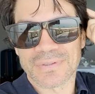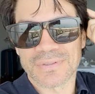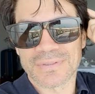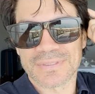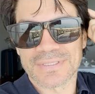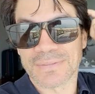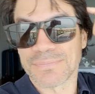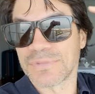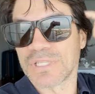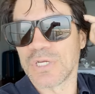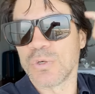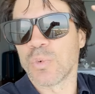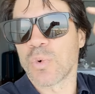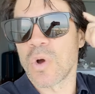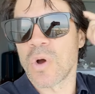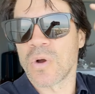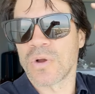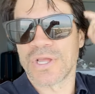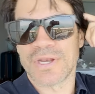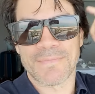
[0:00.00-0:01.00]
something
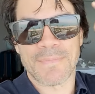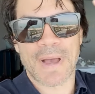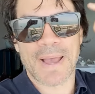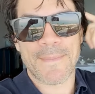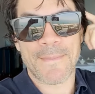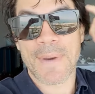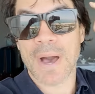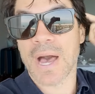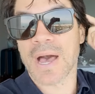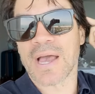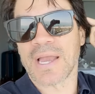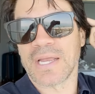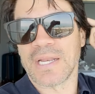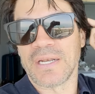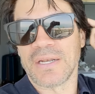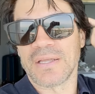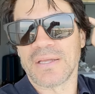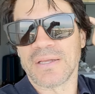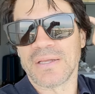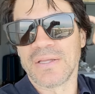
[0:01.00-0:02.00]
wrong in my
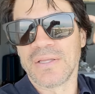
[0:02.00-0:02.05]
mind